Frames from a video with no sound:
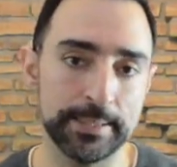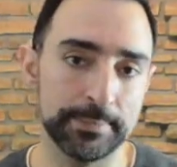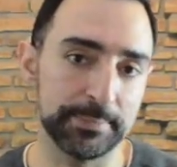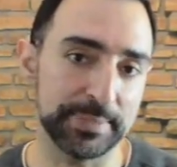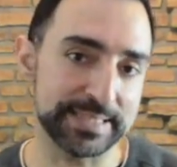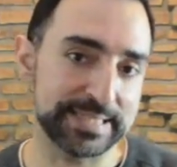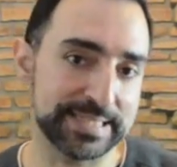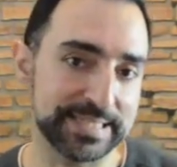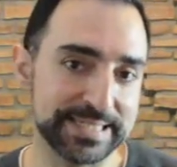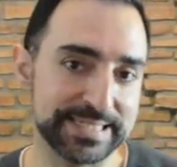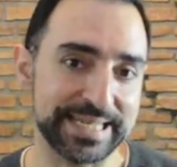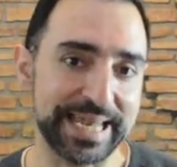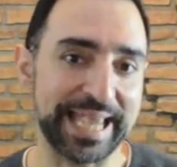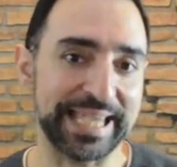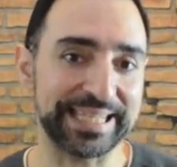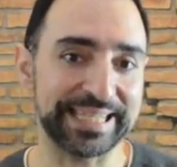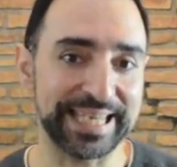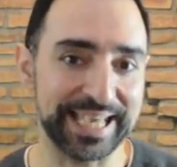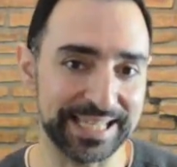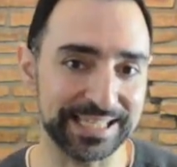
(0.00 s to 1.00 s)
But since
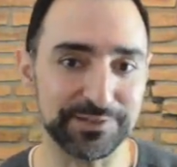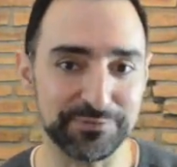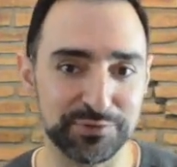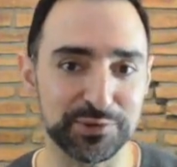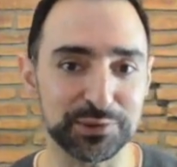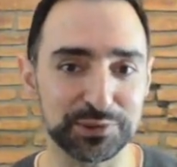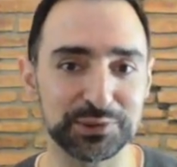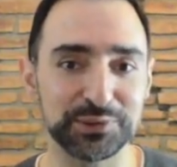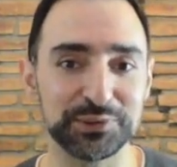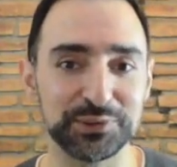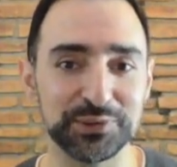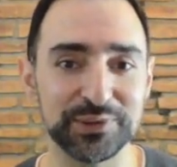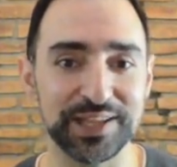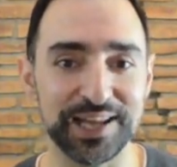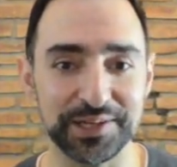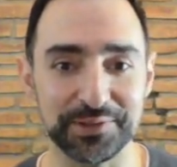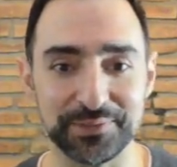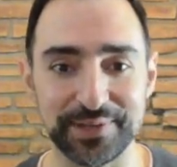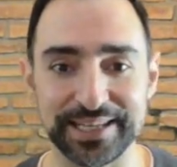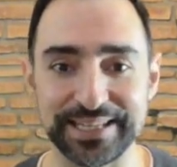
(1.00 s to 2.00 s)
I can't afford to do
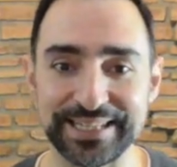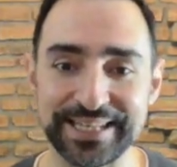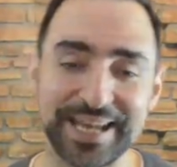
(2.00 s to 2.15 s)
that right